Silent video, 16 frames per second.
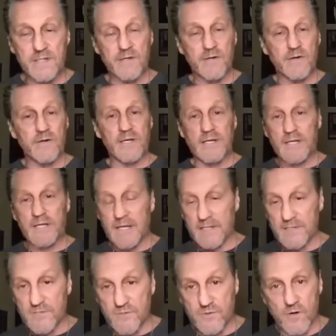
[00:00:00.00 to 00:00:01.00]
he got
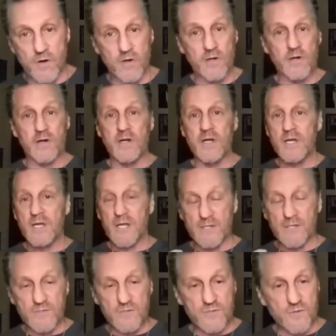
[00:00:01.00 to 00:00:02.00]
stronger and
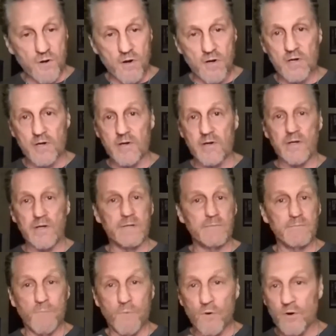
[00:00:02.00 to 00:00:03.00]
stronger and
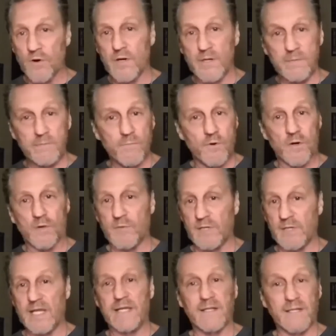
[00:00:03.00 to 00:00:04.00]
more
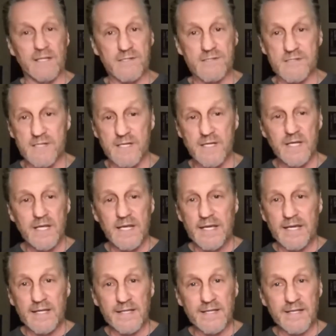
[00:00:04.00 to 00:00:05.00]
relentless. And
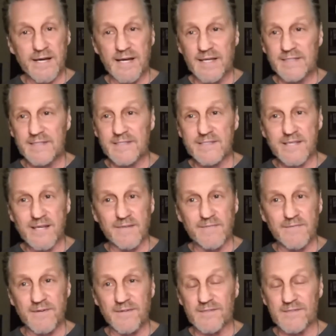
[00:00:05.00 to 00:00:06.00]
I felt
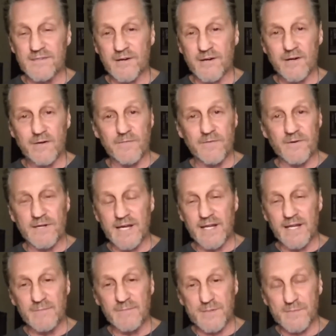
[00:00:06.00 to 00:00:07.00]
sorry for Callum
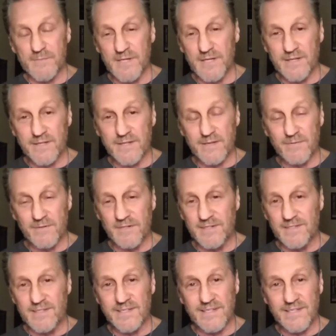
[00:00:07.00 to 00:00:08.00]
Smith. I really did.
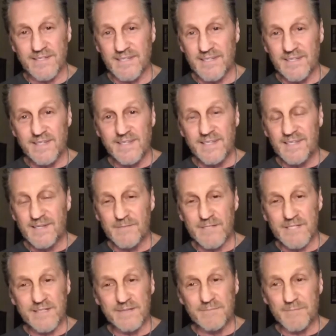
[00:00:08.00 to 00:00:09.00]
He was getting
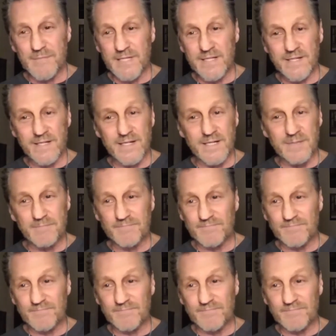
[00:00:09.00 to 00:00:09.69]
beat up. He